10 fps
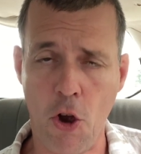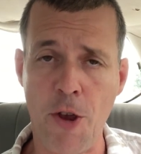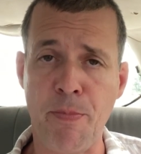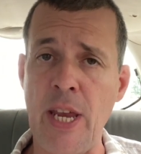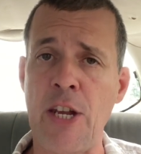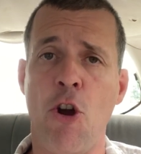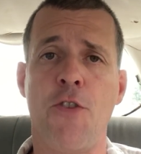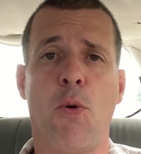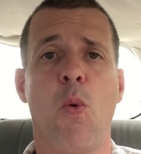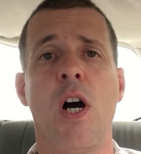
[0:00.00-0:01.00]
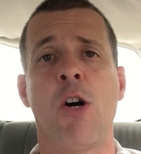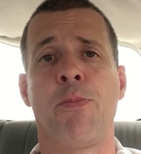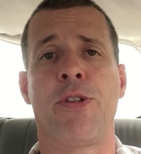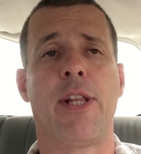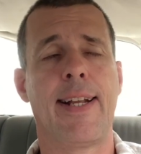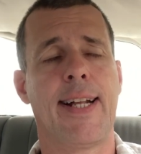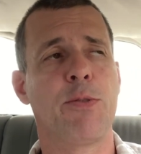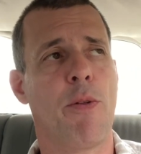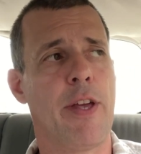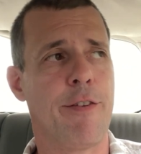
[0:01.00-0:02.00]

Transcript: being overwhelmed. Like, that's what they're